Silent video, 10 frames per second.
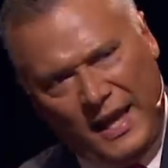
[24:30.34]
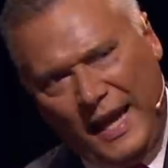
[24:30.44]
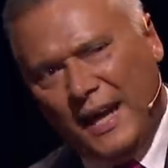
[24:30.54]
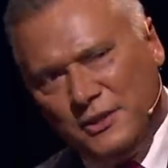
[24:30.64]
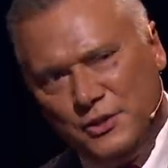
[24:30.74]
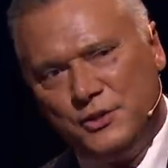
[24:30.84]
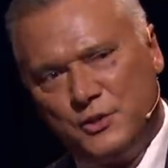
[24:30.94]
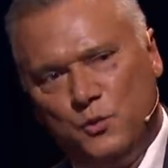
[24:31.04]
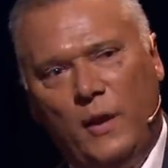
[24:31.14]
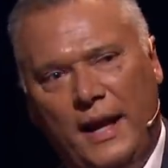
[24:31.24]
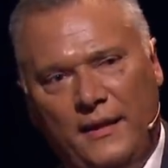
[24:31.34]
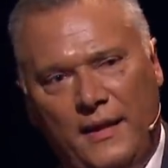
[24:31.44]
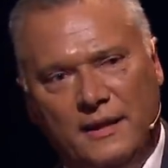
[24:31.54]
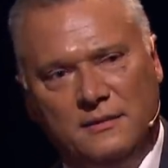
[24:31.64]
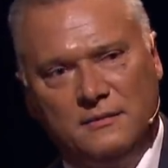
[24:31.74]
How did you square
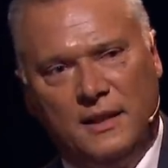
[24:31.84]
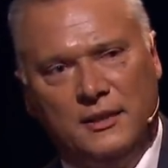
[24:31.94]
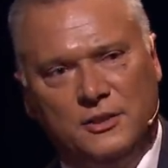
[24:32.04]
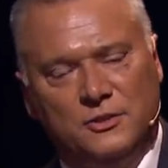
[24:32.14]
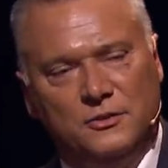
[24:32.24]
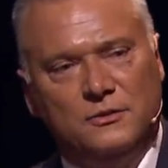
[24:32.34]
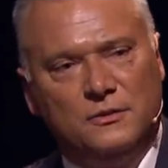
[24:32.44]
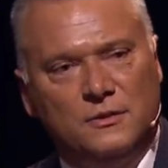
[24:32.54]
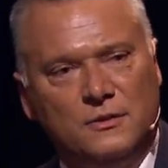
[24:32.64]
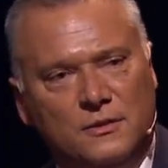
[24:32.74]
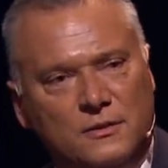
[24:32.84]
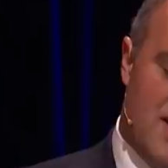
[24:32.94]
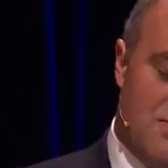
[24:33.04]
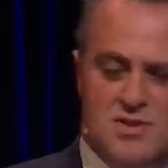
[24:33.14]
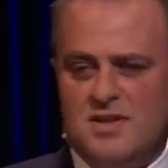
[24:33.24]
that issue? Well,
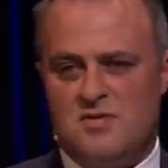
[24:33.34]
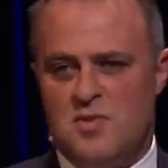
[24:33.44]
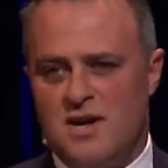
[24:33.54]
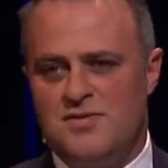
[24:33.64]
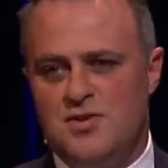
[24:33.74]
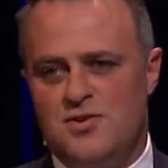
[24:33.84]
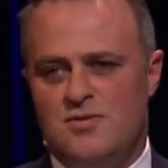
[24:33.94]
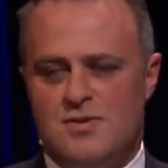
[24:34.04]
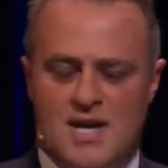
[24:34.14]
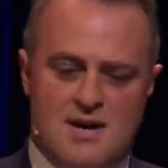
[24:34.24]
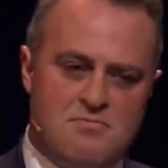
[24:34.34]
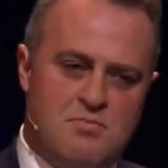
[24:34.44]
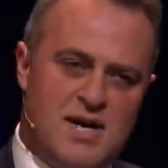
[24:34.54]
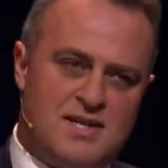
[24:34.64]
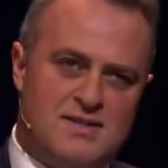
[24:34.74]
that was never my view,
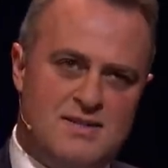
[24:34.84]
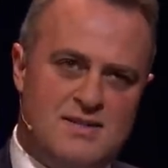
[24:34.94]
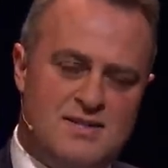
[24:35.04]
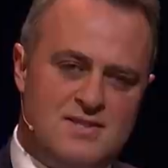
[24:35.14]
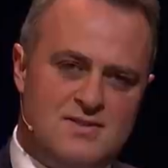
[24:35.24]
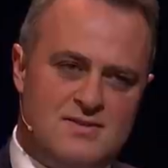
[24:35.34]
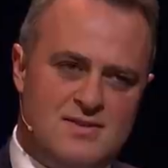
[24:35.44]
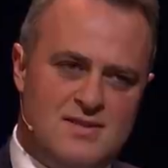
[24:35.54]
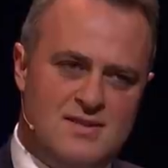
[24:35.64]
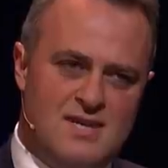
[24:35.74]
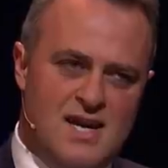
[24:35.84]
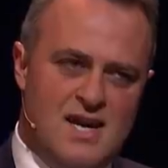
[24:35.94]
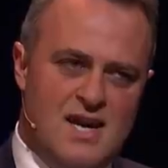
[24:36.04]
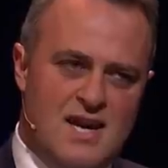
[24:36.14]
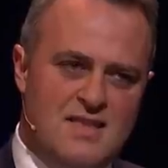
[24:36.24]
but it's
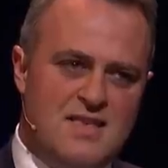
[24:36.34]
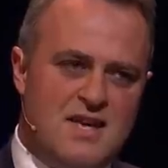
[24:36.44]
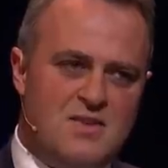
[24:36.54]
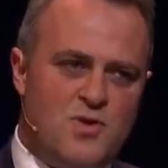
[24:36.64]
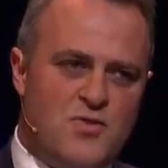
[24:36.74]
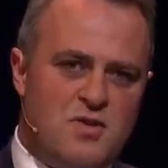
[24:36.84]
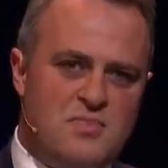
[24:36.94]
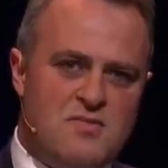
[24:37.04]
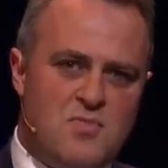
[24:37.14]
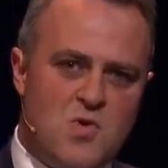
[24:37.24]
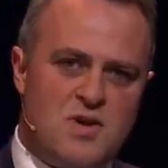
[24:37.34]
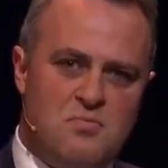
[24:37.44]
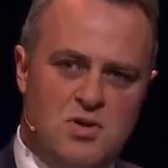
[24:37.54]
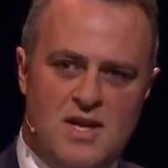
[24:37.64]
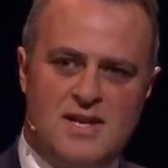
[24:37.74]
in the end, we've got to be a more
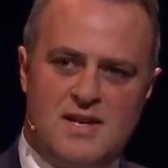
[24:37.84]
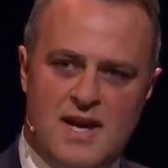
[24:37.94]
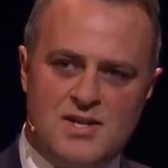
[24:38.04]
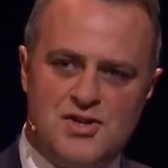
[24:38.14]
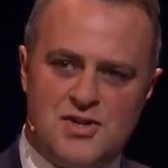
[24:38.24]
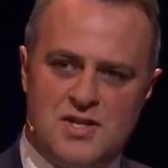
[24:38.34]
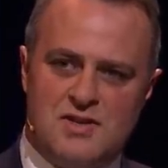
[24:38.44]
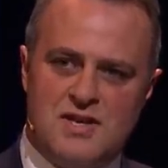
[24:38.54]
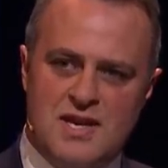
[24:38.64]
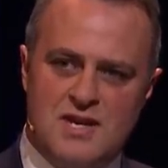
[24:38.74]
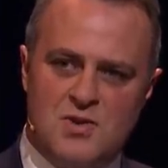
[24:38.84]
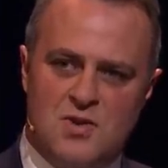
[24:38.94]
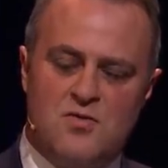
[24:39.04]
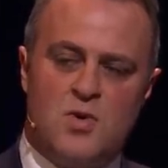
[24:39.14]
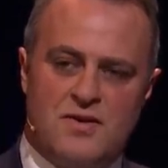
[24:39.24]
complete nation at the end
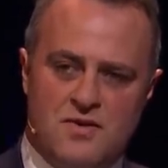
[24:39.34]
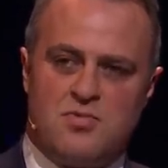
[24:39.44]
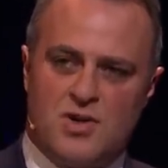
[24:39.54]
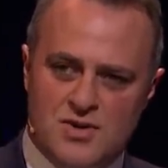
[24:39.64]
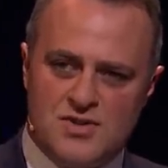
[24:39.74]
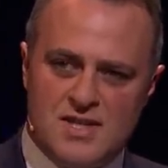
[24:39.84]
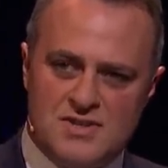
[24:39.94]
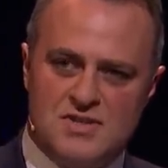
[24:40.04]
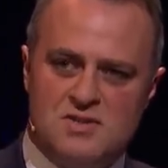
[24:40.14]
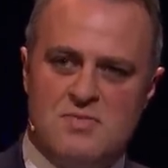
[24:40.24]
of whatever process is